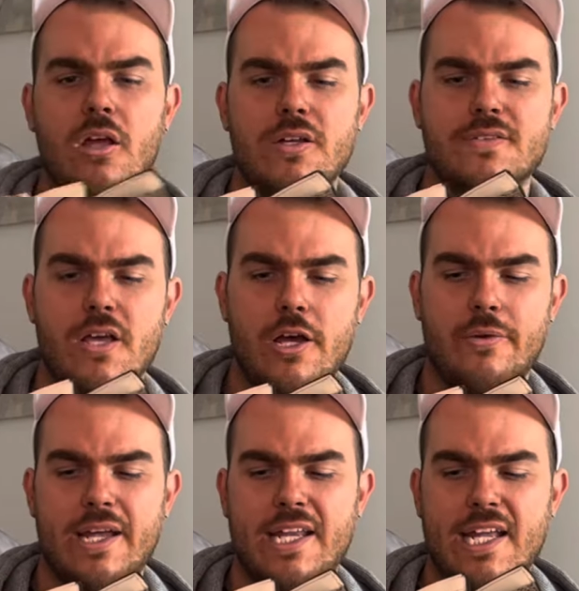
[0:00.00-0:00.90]
So
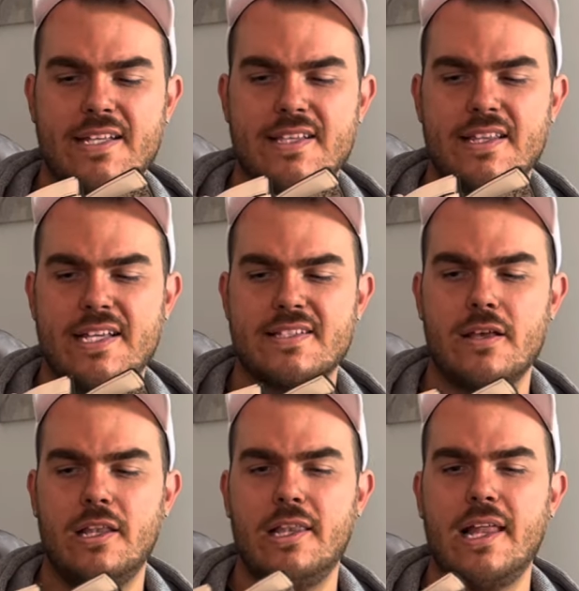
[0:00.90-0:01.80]
it is this
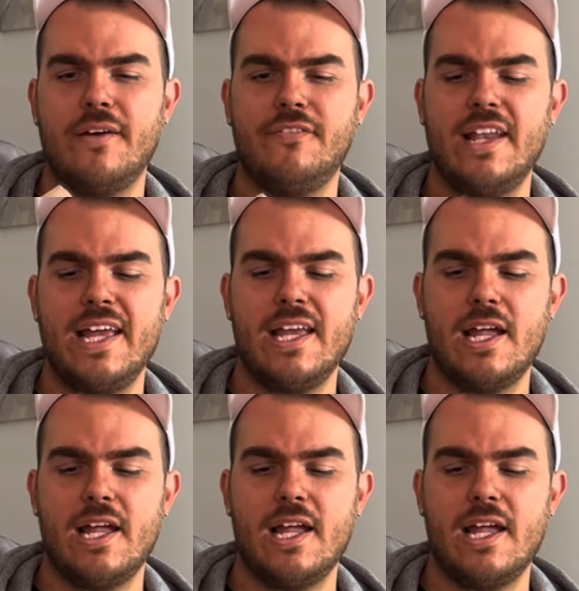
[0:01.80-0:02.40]
lovely,